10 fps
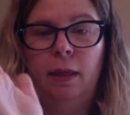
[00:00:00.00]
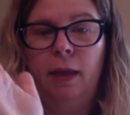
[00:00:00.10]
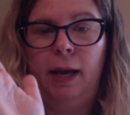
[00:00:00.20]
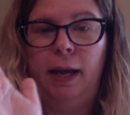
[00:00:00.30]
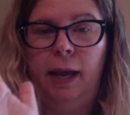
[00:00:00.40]

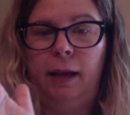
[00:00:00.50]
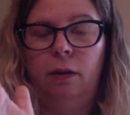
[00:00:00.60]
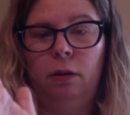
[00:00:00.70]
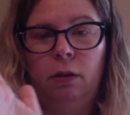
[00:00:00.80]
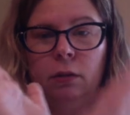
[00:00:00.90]
that
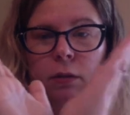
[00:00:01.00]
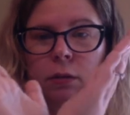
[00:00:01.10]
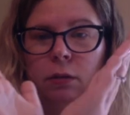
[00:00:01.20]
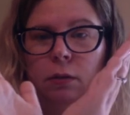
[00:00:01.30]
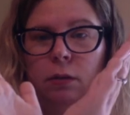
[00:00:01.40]
angle
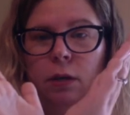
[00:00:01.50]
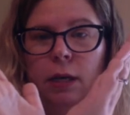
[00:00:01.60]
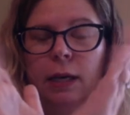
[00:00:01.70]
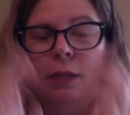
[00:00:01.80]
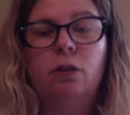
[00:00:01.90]

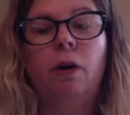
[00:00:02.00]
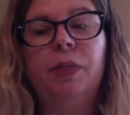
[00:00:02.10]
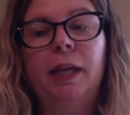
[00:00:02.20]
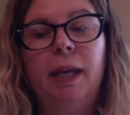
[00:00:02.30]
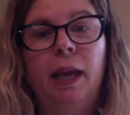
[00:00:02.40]
is called
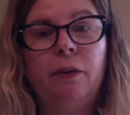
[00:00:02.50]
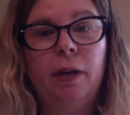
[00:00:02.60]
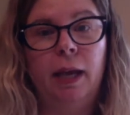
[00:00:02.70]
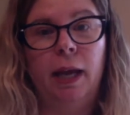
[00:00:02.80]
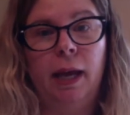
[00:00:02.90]
the
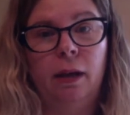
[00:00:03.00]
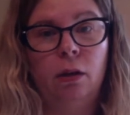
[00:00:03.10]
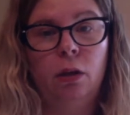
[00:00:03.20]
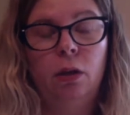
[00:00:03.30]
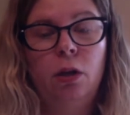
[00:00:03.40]
carrying angle.
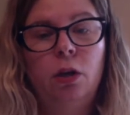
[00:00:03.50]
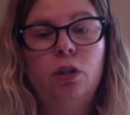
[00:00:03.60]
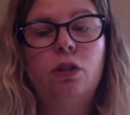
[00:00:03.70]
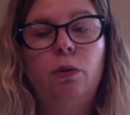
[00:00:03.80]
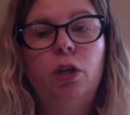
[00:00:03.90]

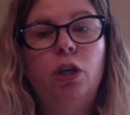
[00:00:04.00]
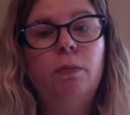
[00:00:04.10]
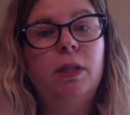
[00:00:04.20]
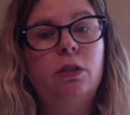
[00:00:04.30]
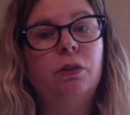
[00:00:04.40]
So in
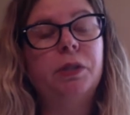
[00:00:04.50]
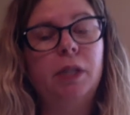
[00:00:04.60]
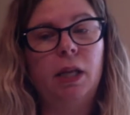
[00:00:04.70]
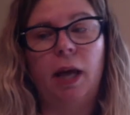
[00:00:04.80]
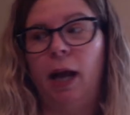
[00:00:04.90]
humans, you'll
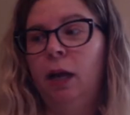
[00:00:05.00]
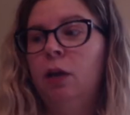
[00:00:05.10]
see that.